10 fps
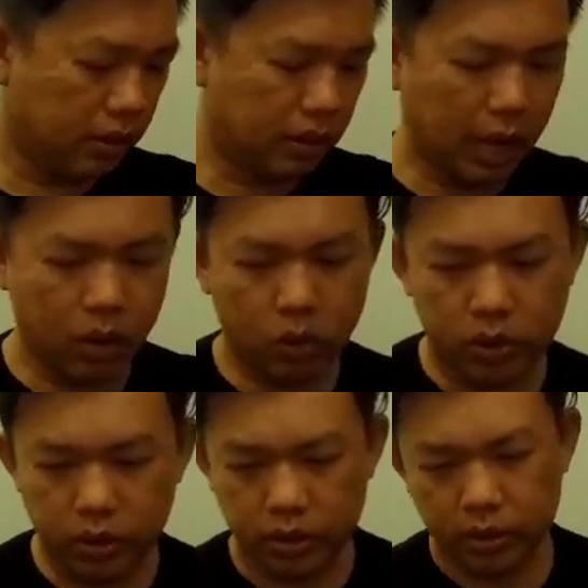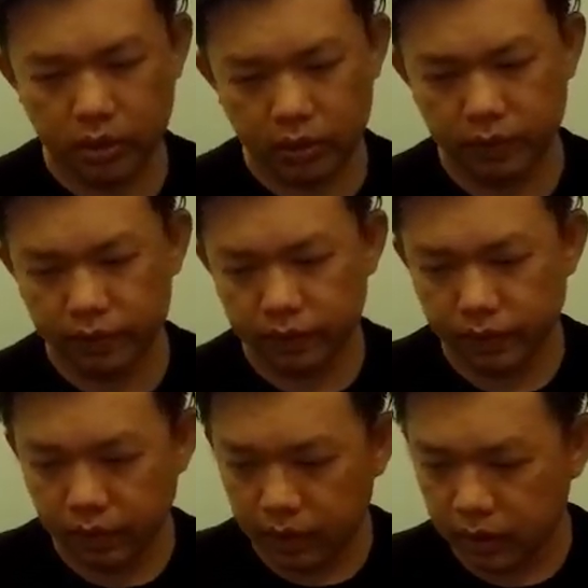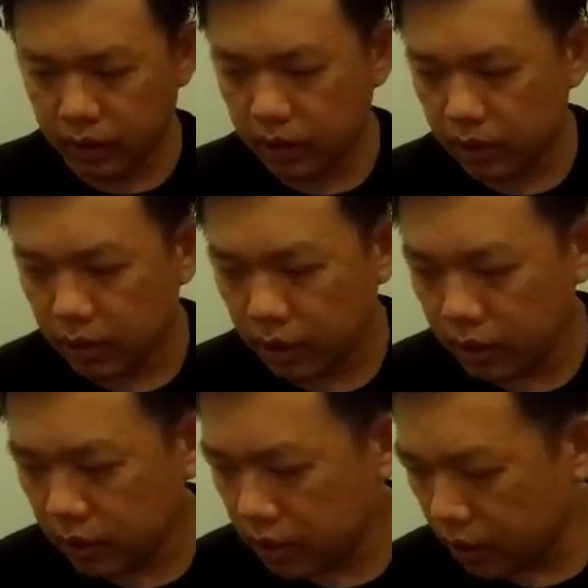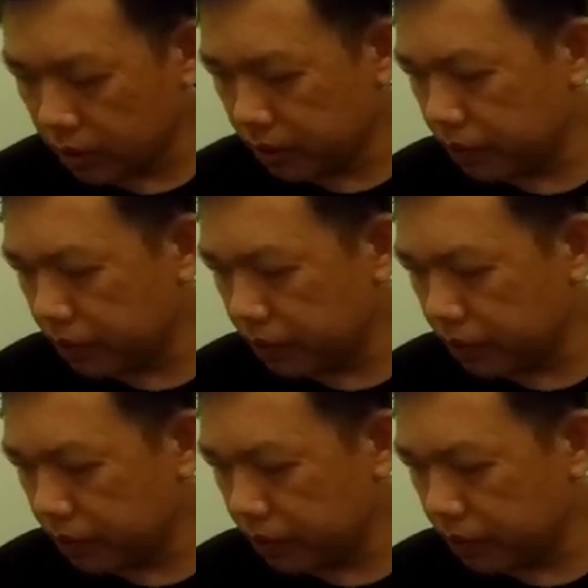towels, and some